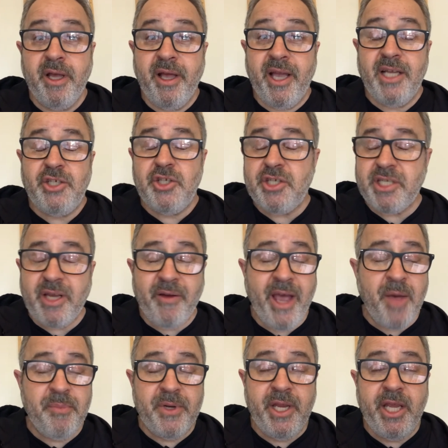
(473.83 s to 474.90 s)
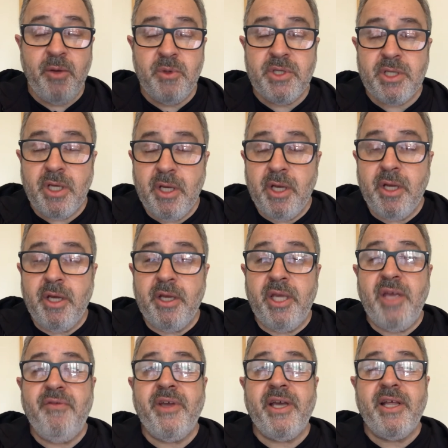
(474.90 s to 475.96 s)
It just so happened he was
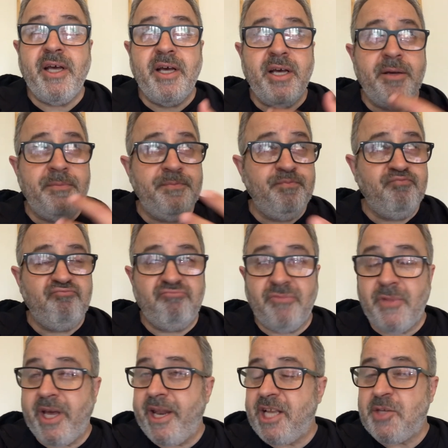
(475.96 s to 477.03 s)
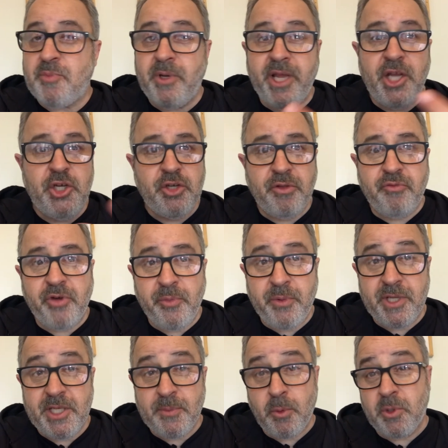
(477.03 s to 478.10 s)
giving an explanation, three
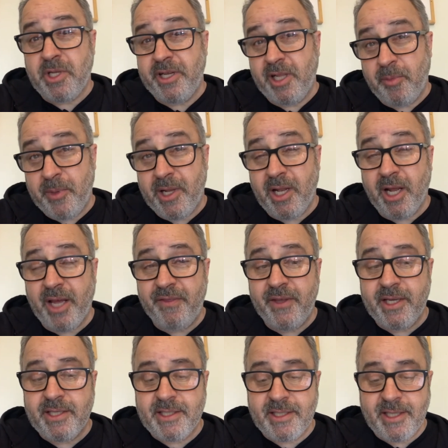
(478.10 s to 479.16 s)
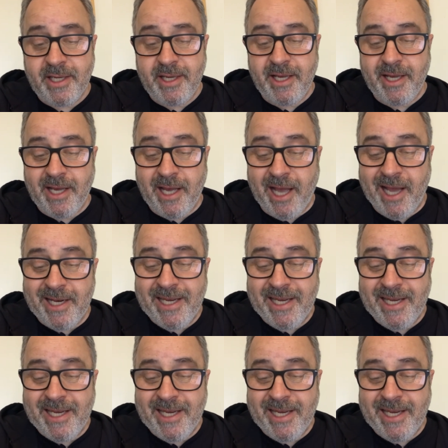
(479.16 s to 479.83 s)
principles, a little bit like this. And